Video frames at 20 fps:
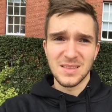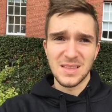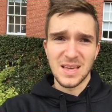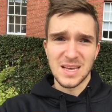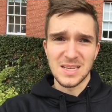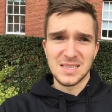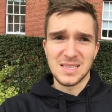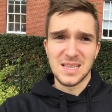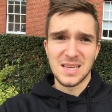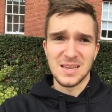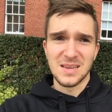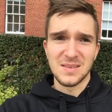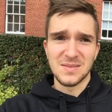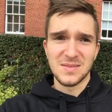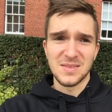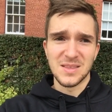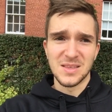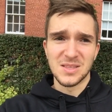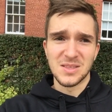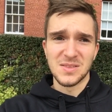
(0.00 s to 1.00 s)
That's the
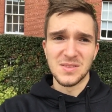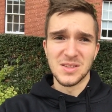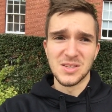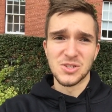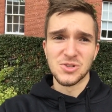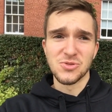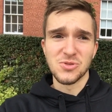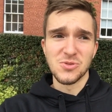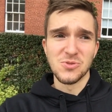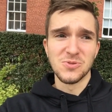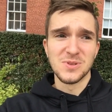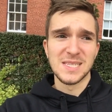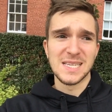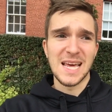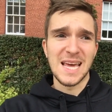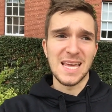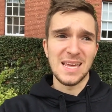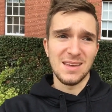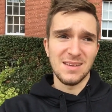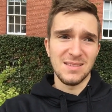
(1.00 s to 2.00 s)
the, the true
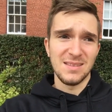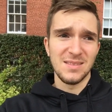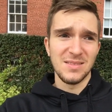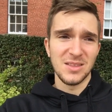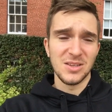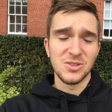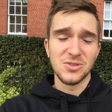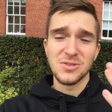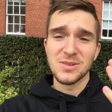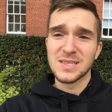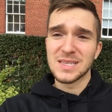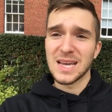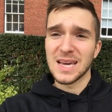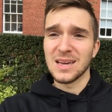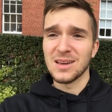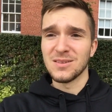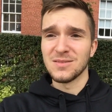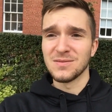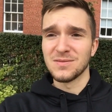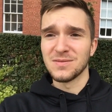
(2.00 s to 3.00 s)
state. The true
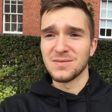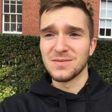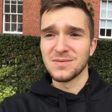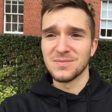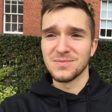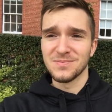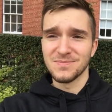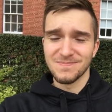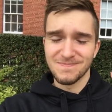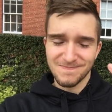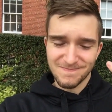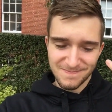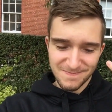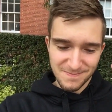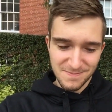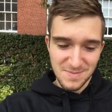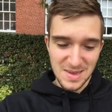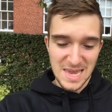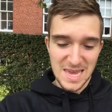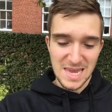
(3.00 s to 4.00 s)
state of
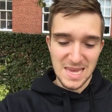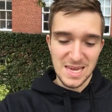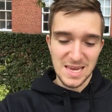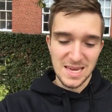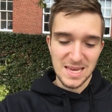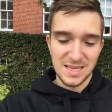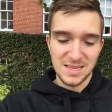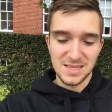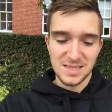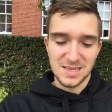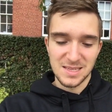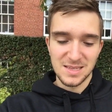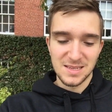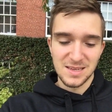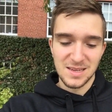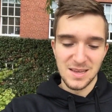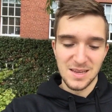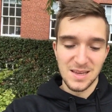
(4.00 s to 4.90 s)
me is.